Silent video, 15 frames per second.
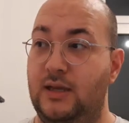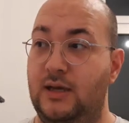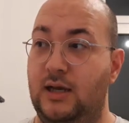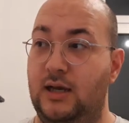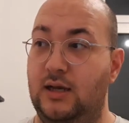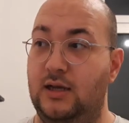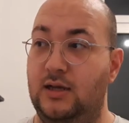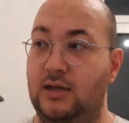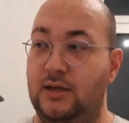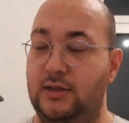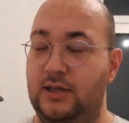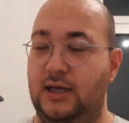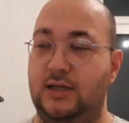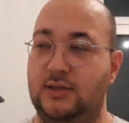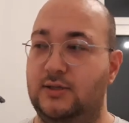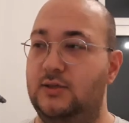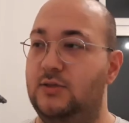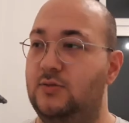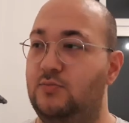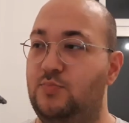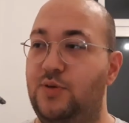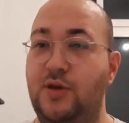Uh, and
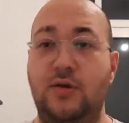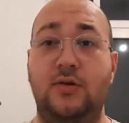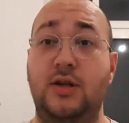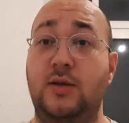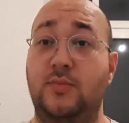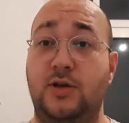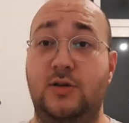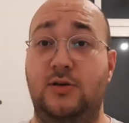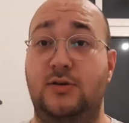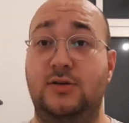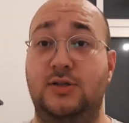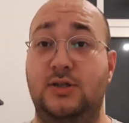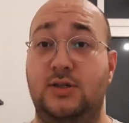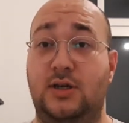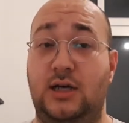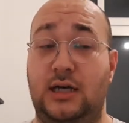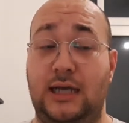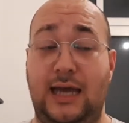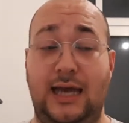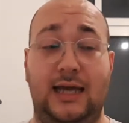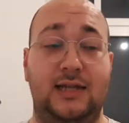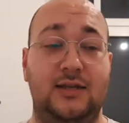that's purely because I
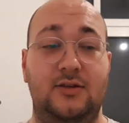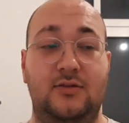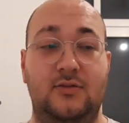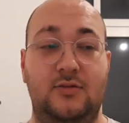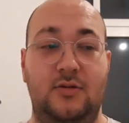had it